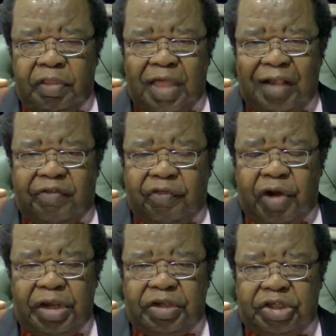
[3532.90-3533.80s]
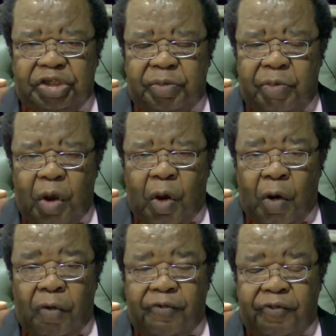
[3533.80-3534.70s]
that regime
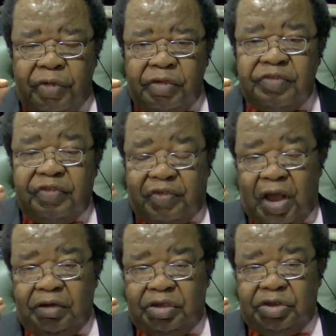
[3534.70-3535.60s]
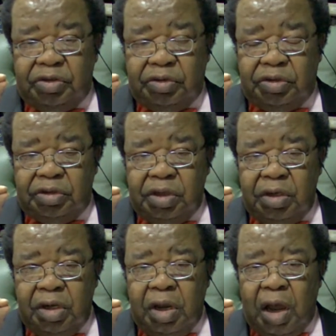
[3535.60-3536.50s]
of sanctions.
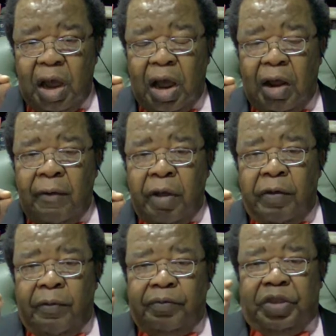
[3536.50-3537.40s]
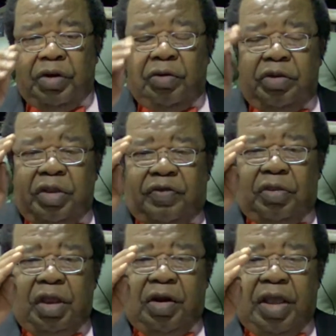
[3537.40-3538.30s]

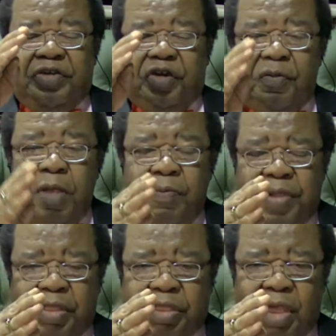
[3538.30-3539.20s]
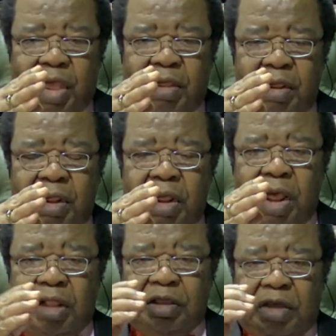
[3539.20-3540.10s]
The regime may be there,
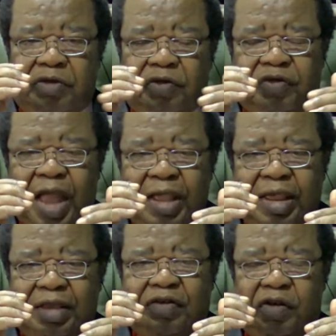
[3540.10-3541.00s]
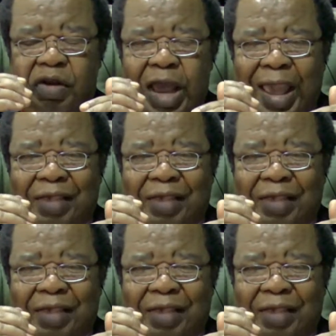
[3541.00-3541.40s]
and then you start getting